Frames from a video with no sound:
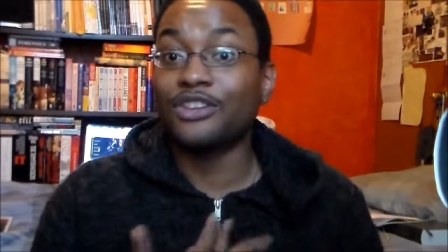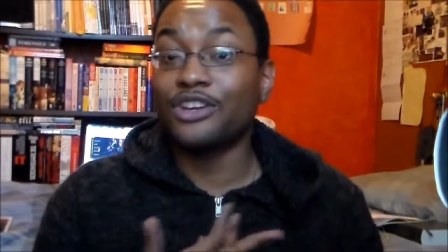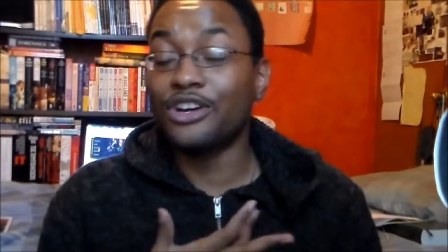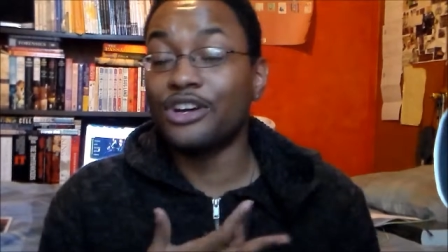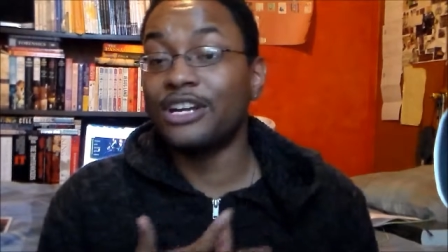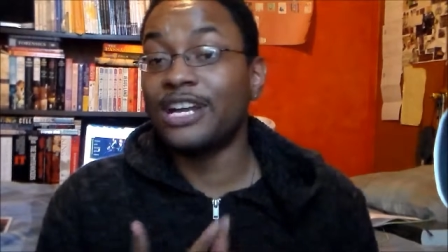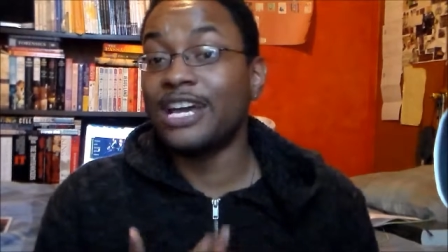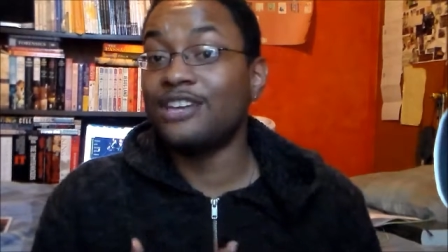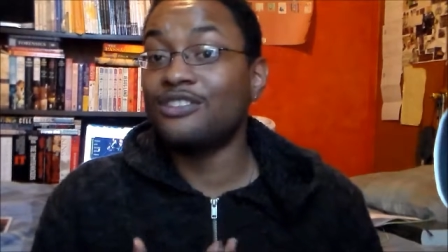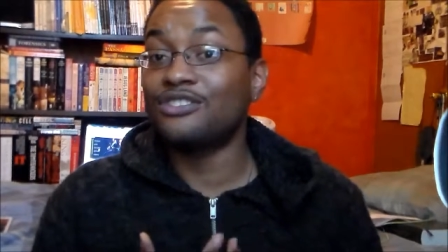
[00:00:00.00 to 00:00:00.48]

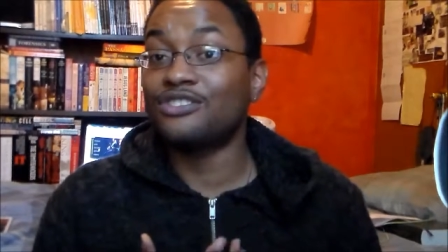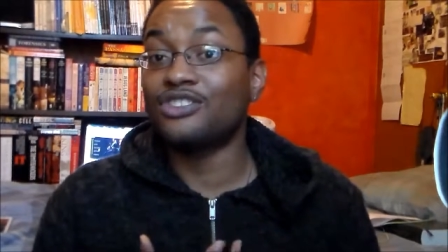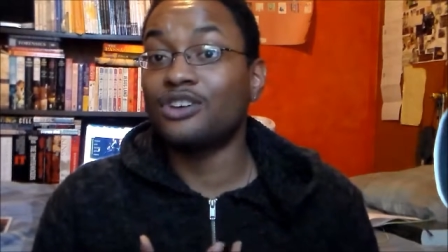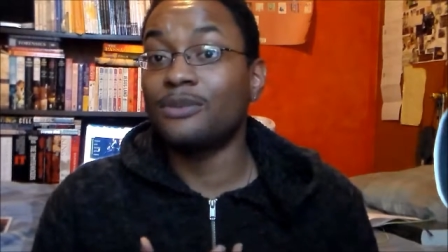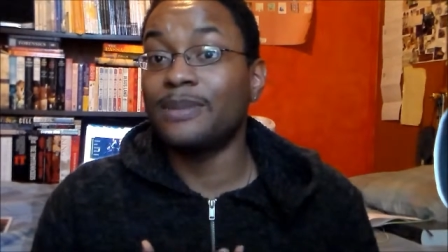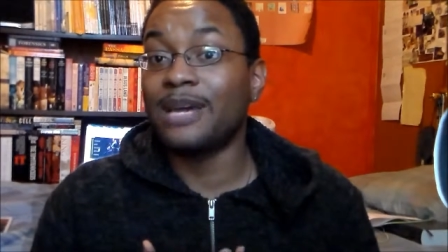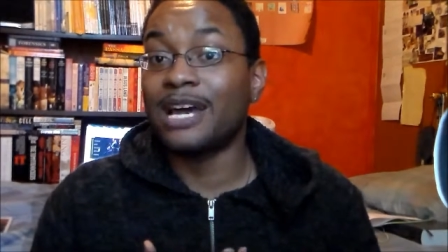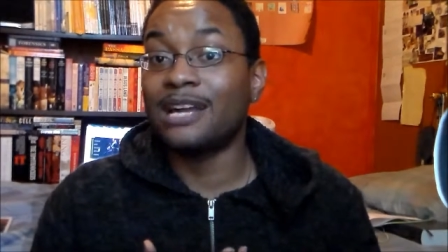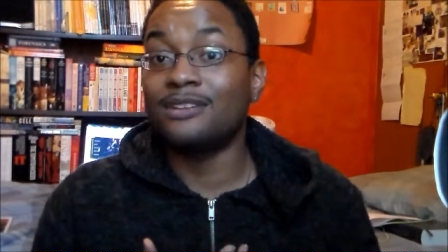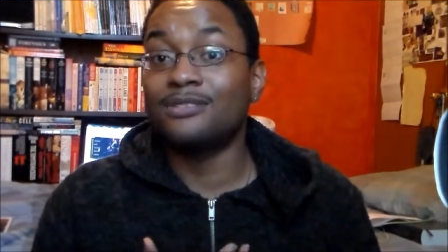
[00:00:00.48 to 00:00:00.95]
Third day you
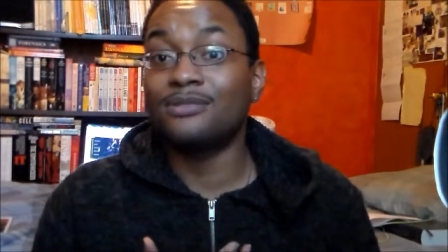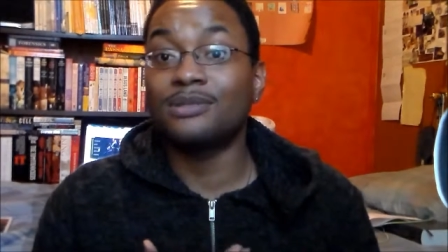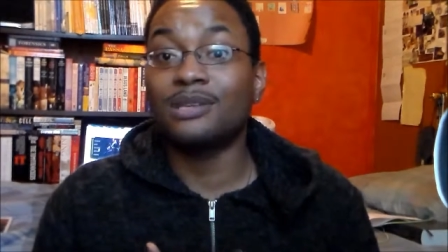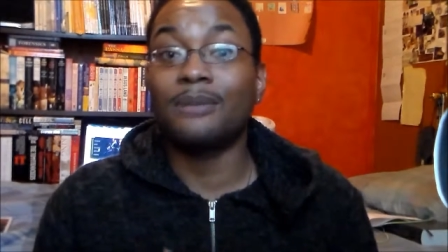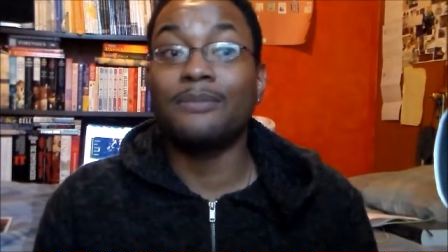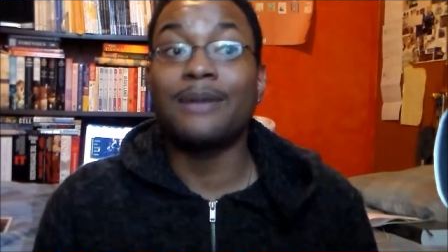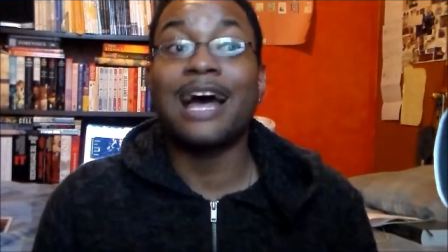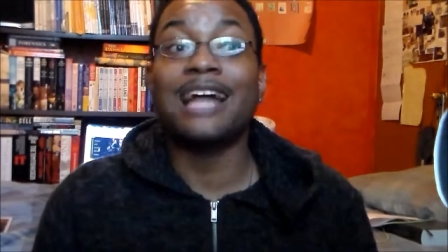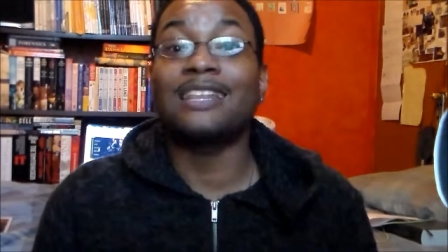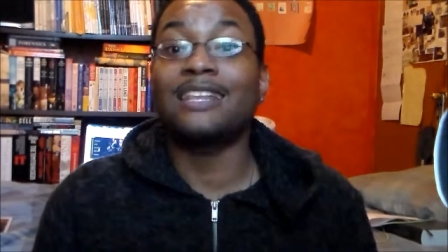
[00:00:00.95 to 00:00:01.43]
show me how to do
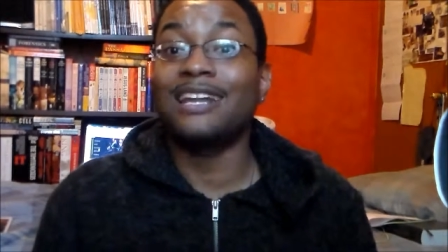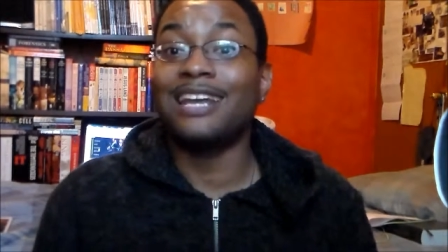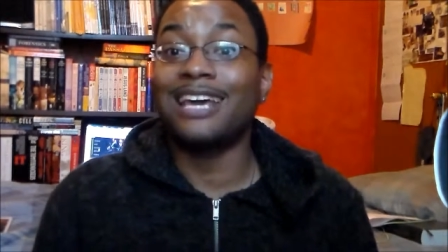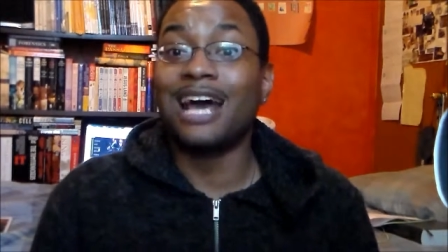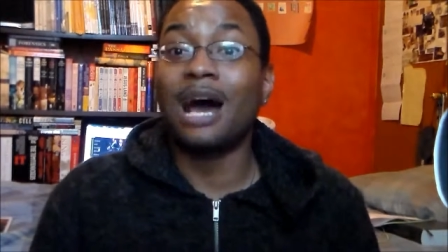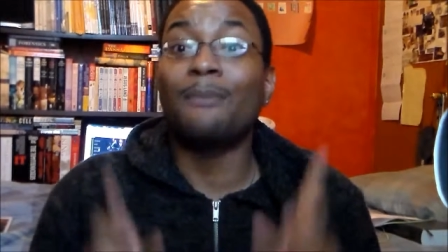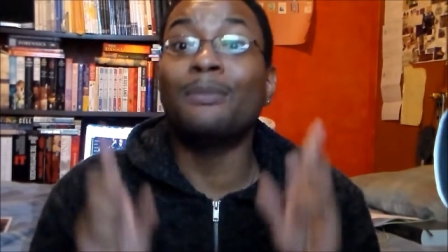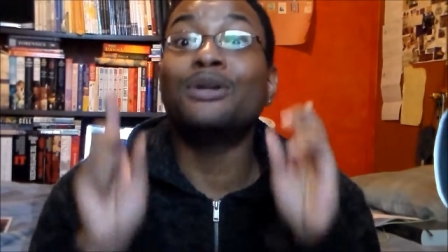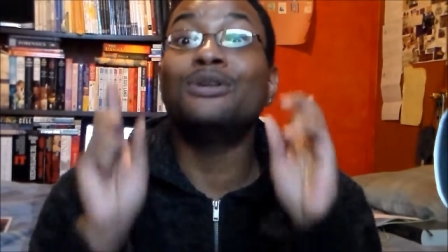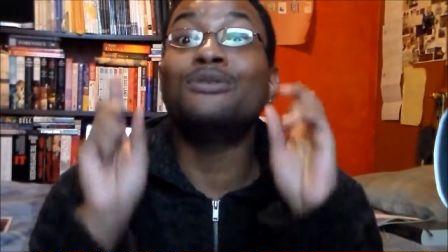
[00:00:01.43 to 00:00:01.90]
something. After
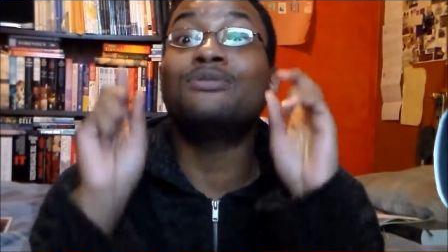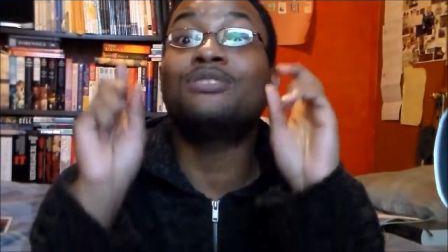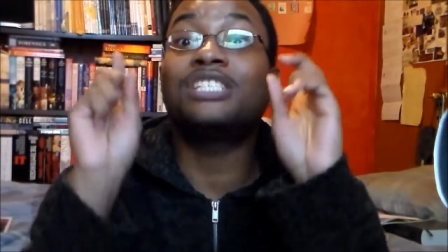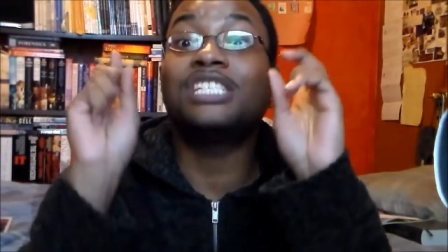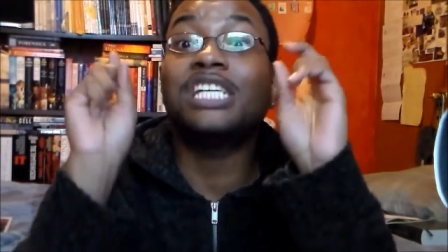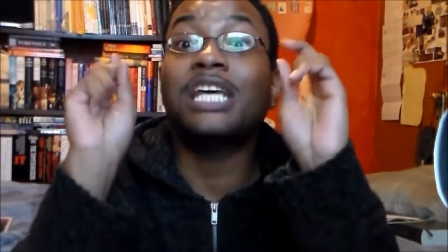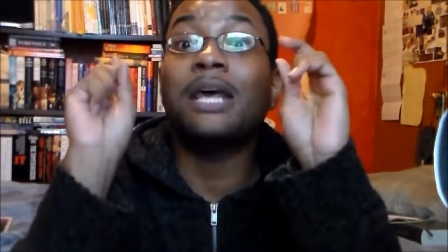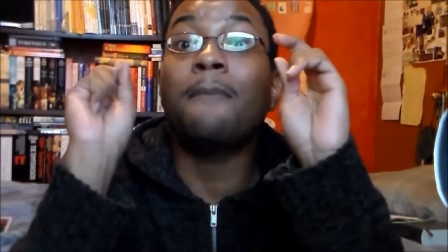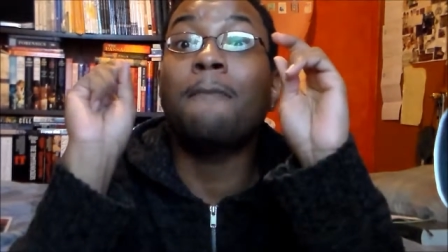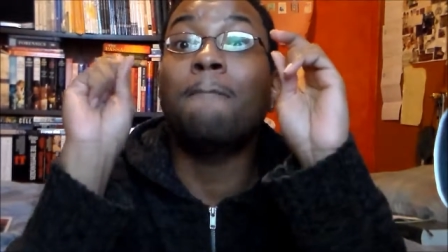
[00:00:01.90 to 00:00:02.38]
that, I'm gonna do
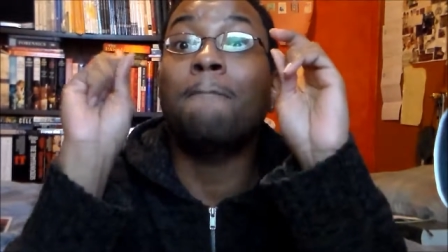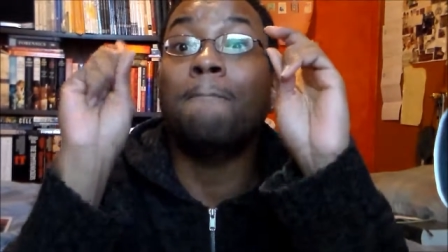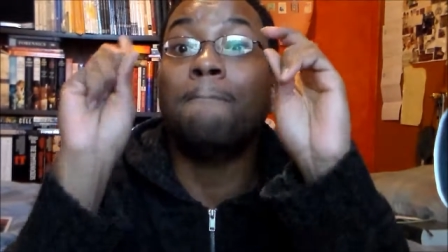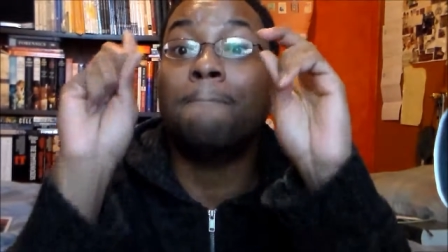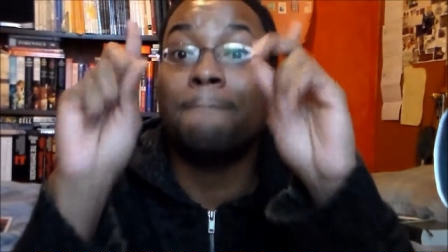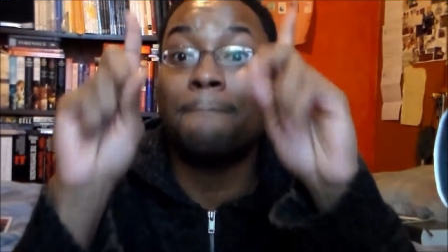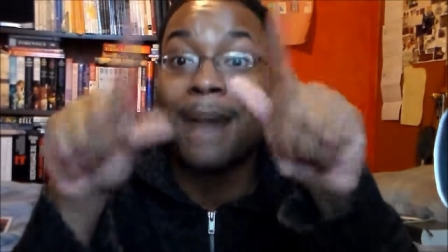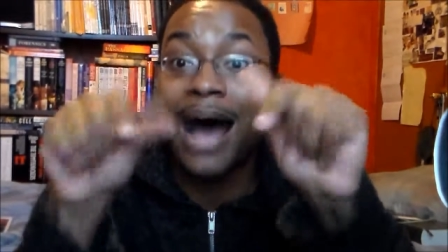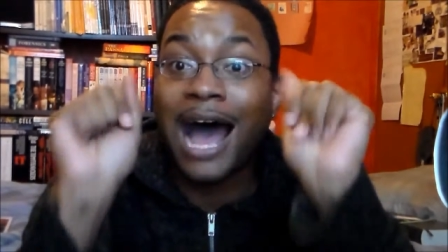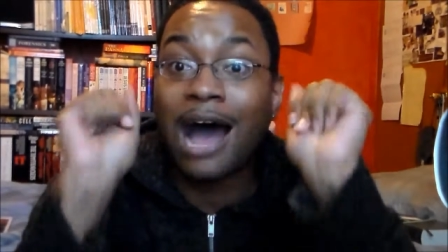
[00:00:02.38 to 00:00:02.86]
shit
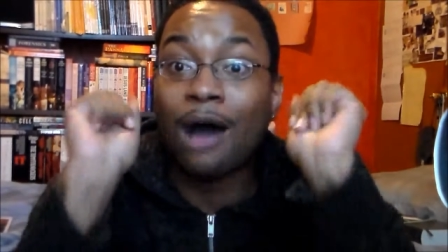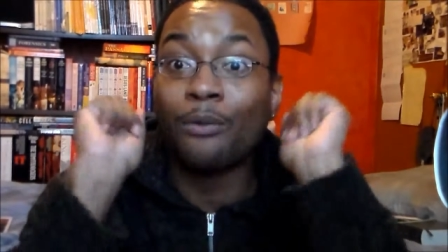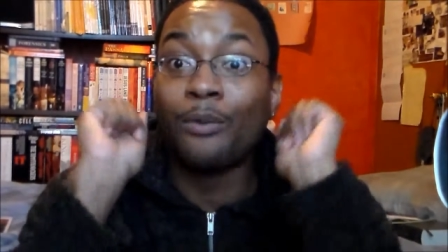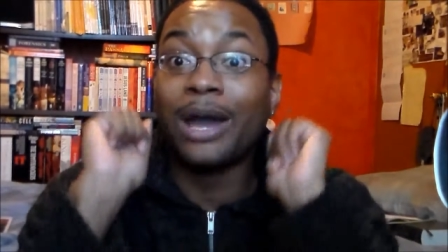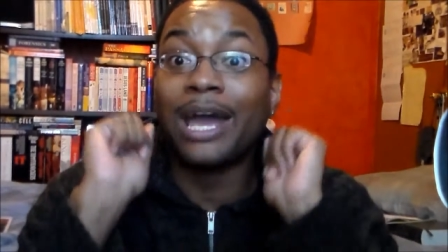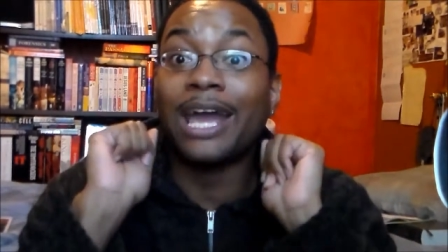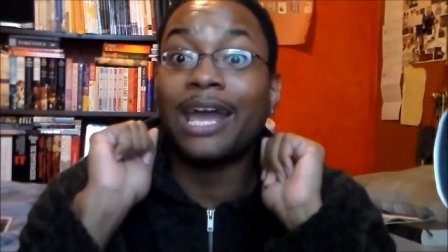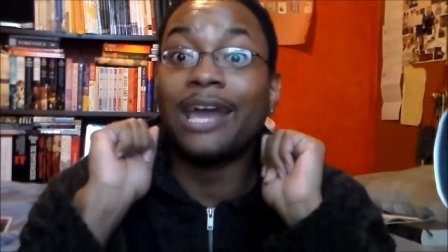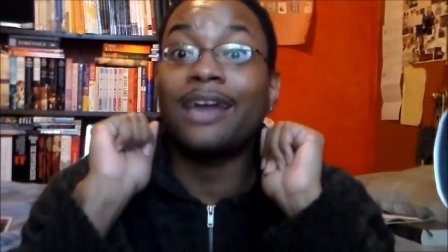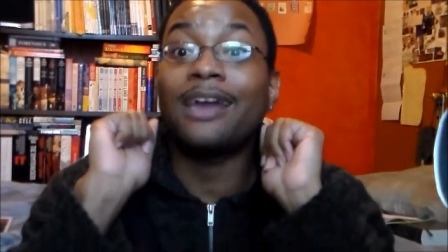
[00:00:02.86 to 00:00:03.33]
my
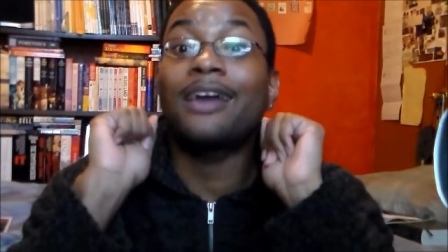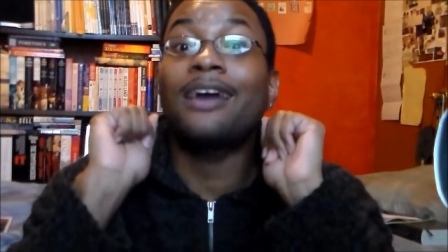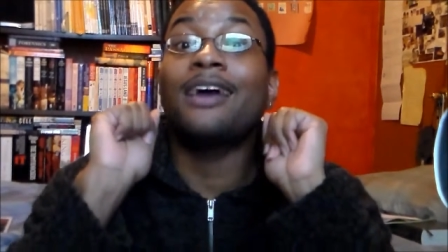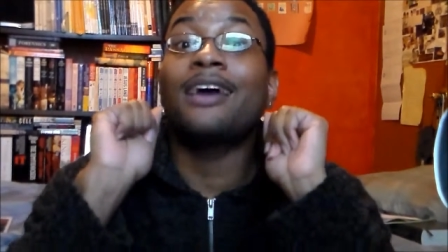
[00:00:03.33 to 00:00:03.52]
way.